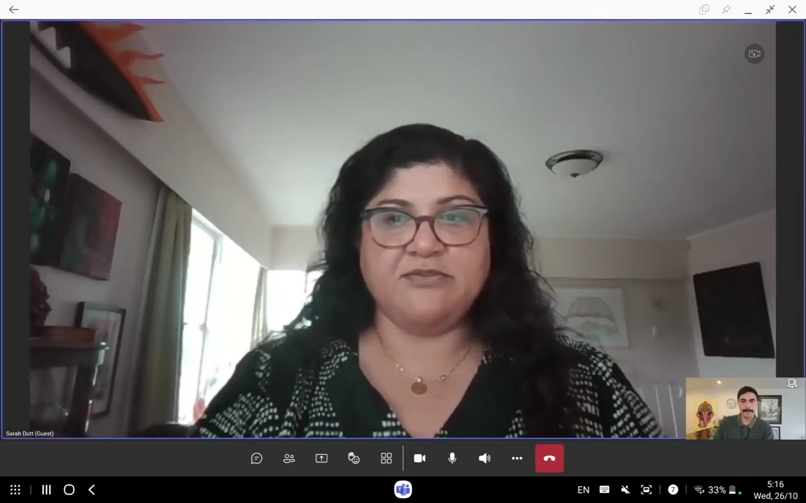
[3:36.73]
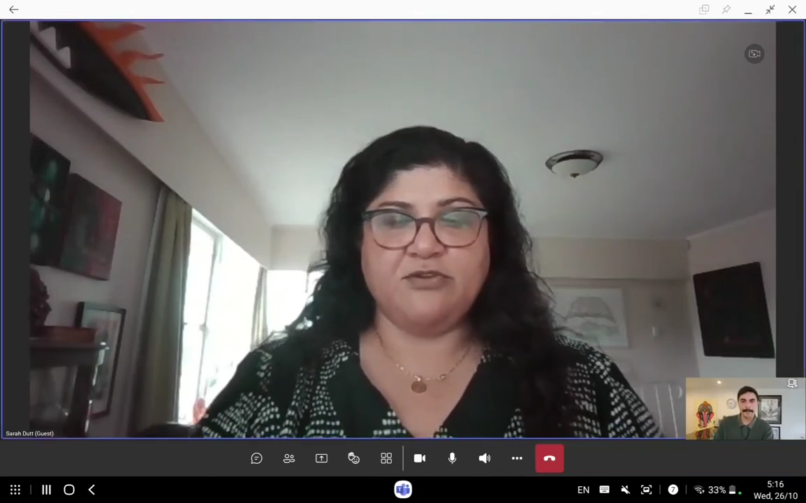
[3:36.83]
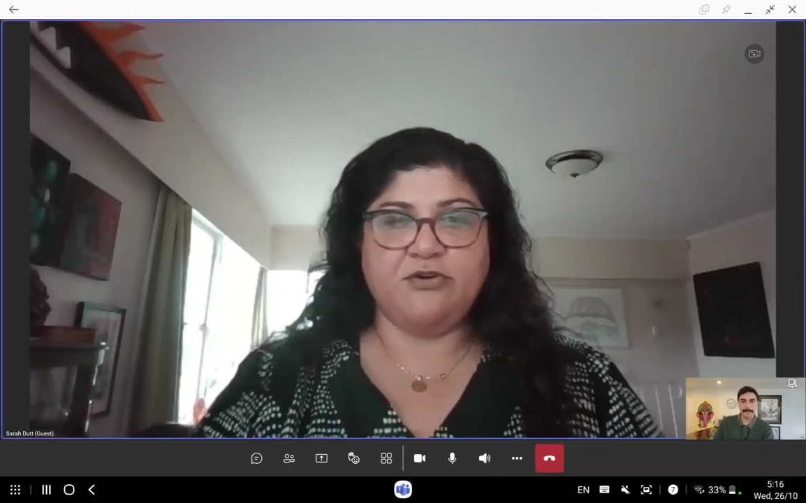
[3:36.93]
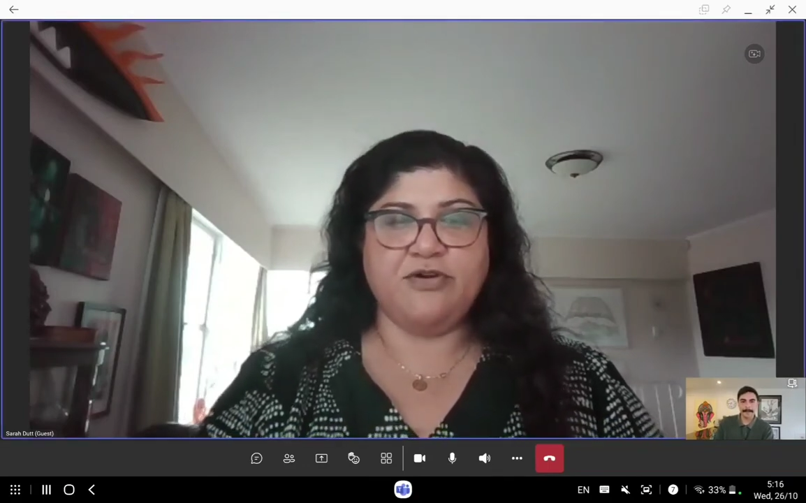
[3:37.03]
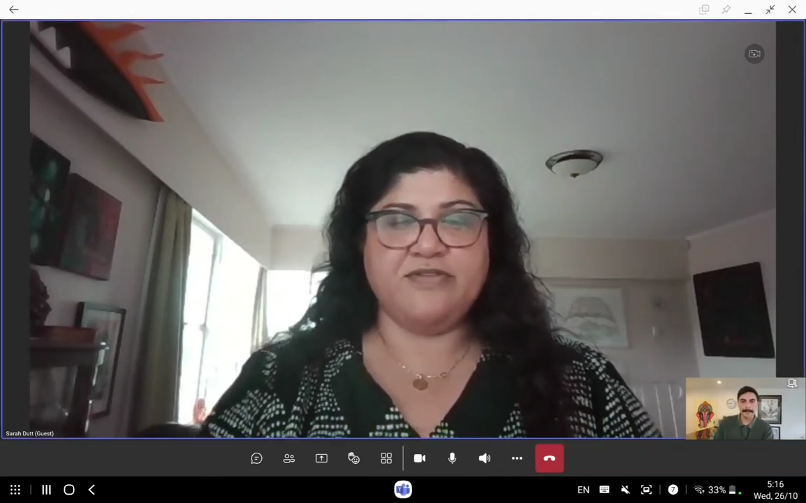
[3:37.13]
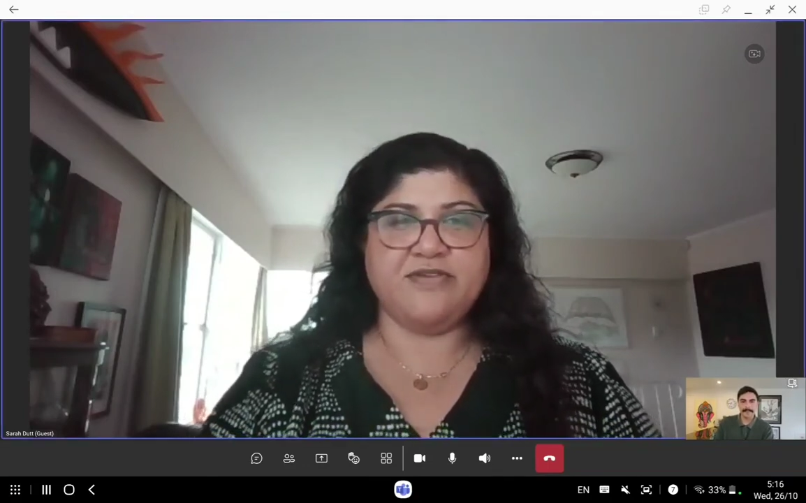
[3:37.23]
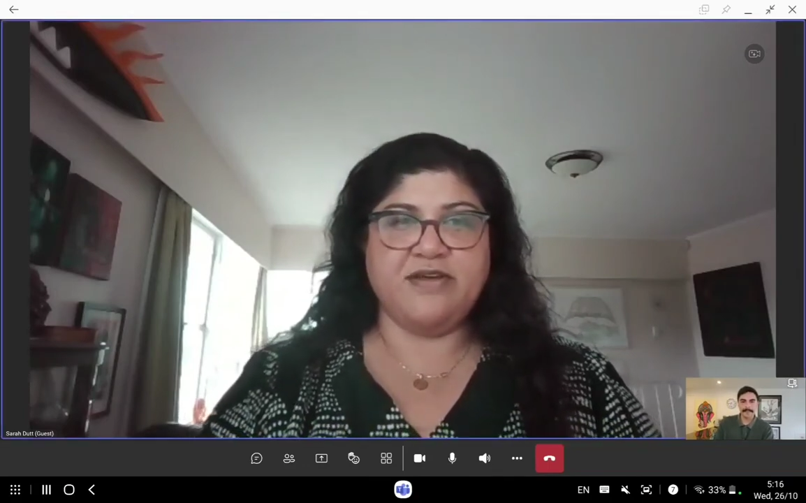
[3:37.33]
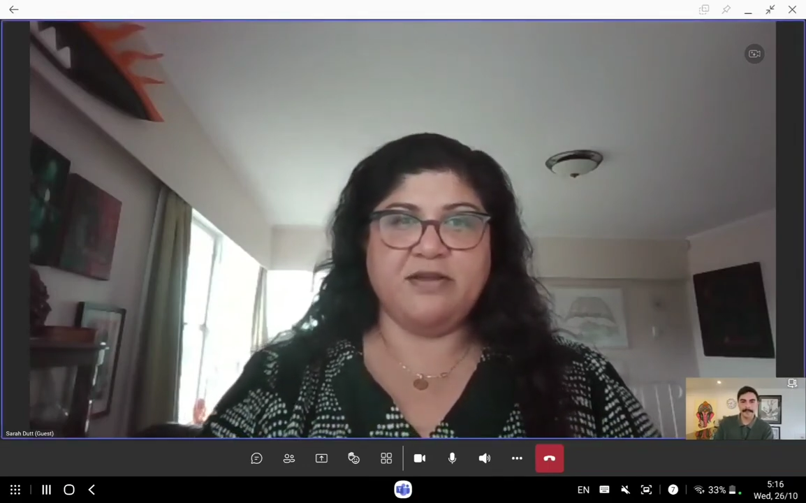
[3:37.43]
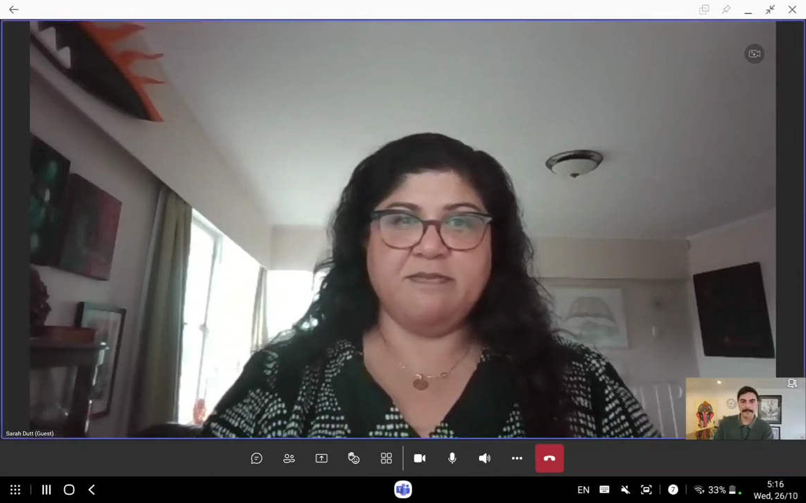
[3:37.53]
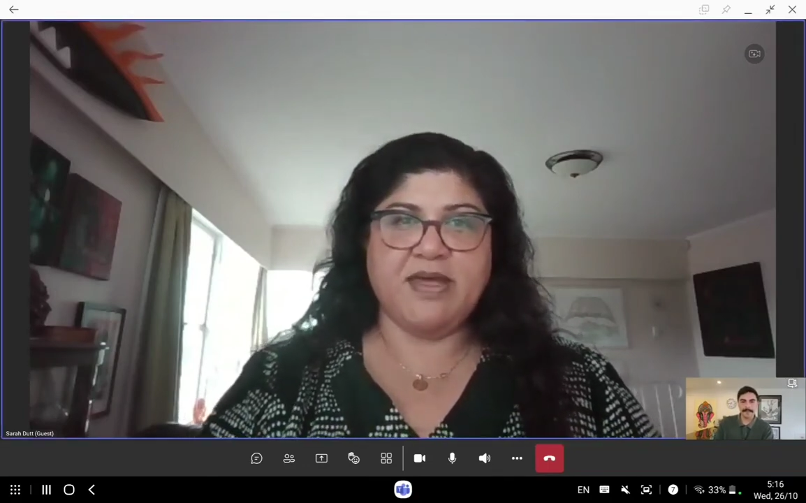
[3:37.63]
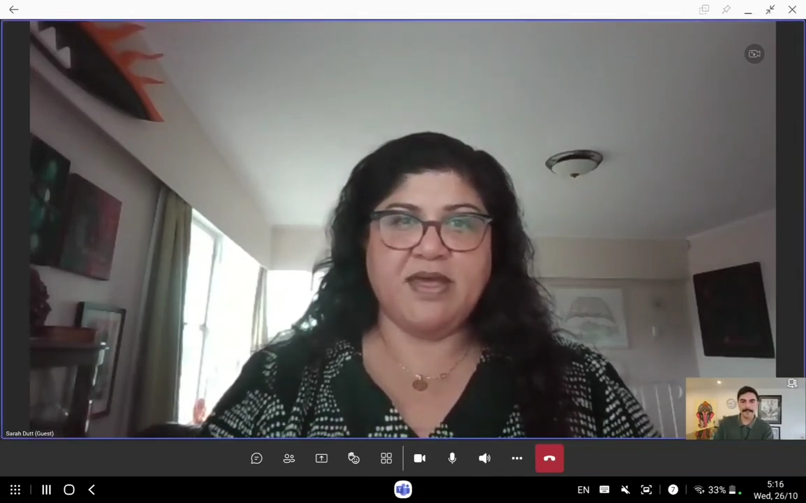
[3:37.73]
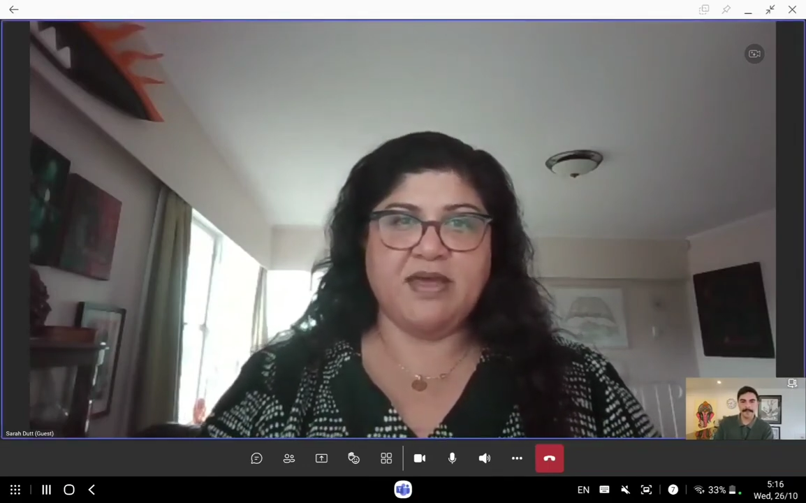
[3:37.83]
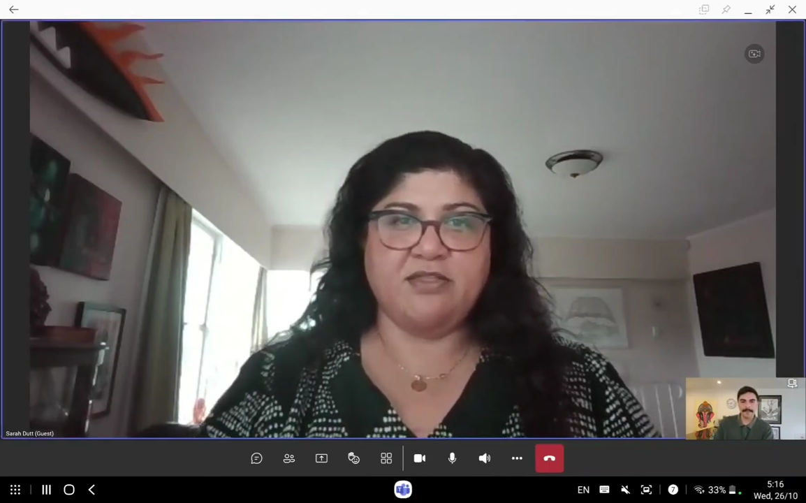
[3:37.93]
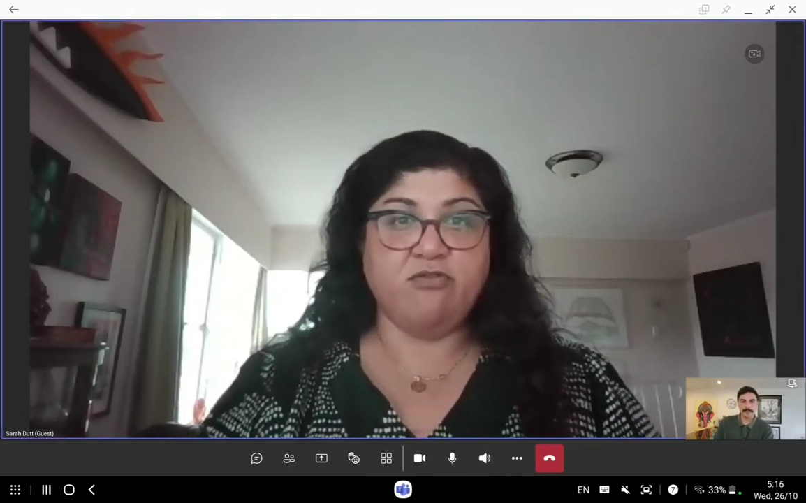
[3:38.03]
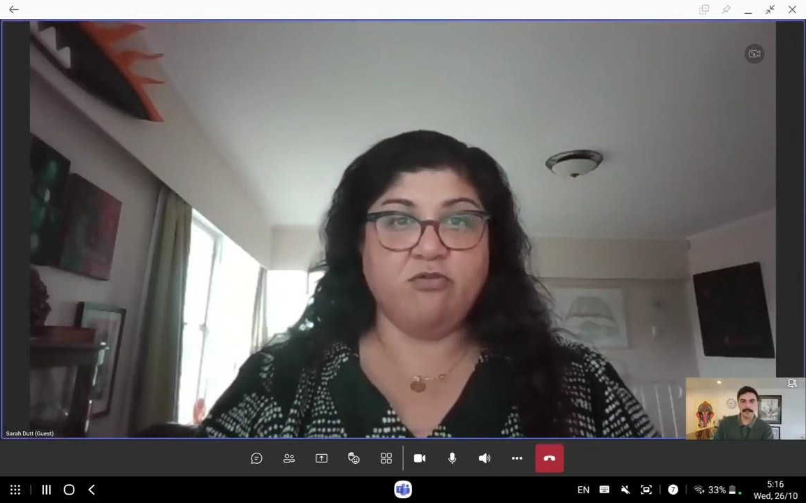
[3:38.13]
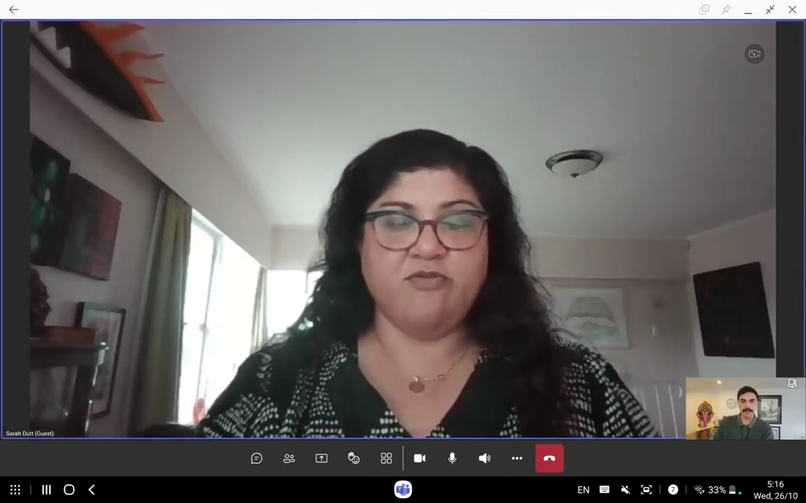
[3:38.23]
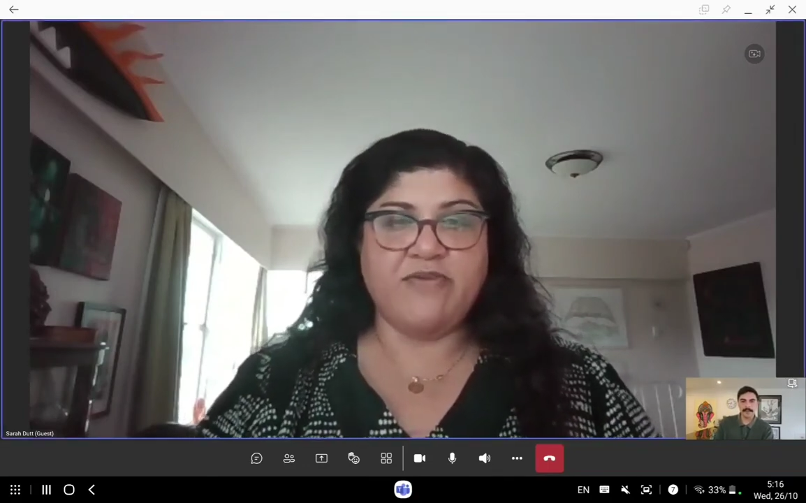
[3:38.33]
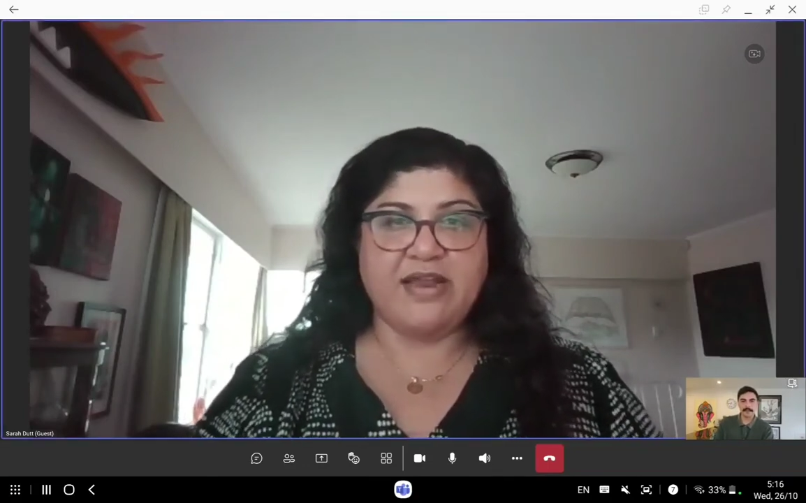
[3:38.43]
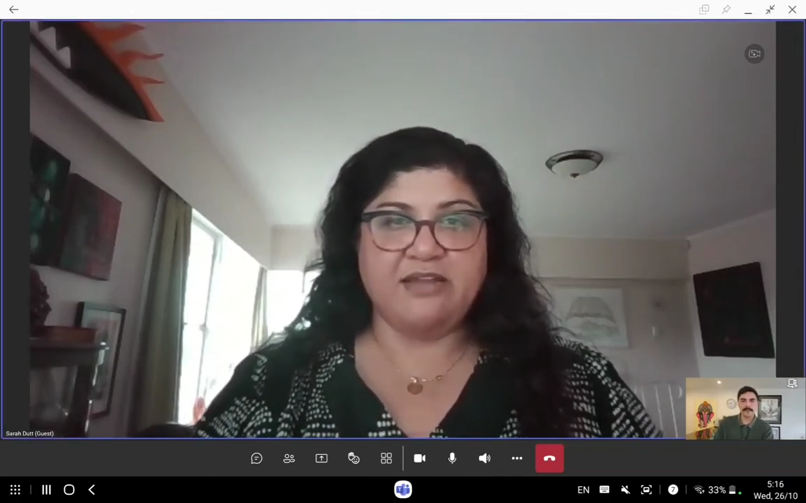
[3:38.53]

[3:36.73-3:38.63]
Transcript: Yep, so it's going to be in the form of